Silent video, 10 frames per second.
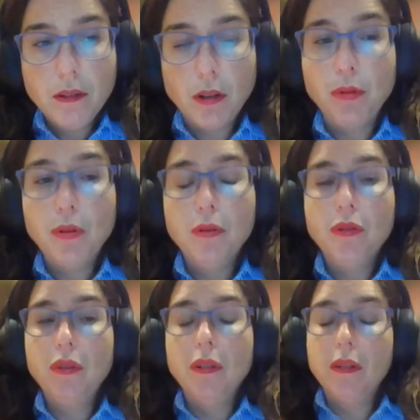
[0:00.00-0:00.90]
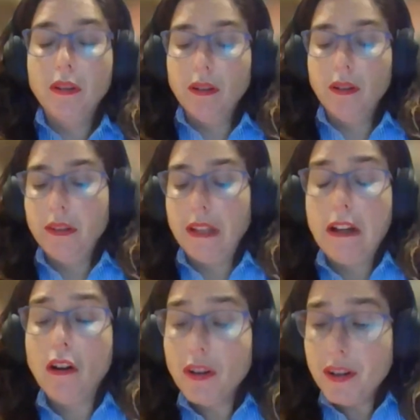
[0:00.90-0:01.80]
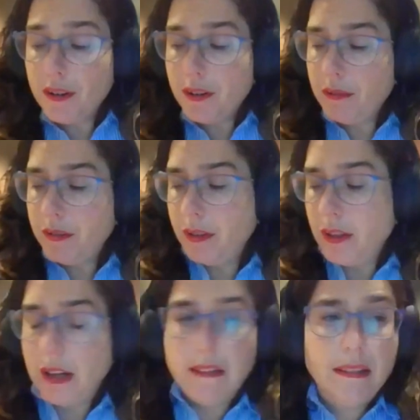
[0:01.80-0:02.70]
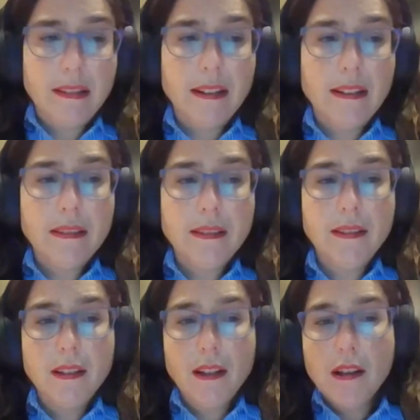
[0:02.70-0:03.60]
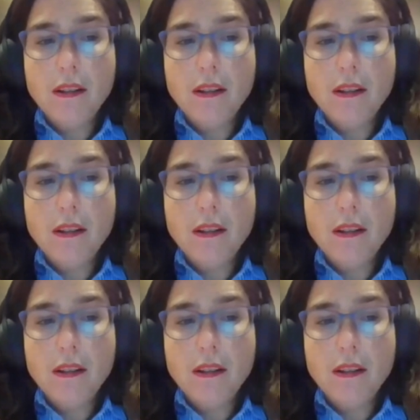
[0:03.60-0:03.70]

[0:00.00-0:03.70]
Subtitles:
So the lawyers at CELS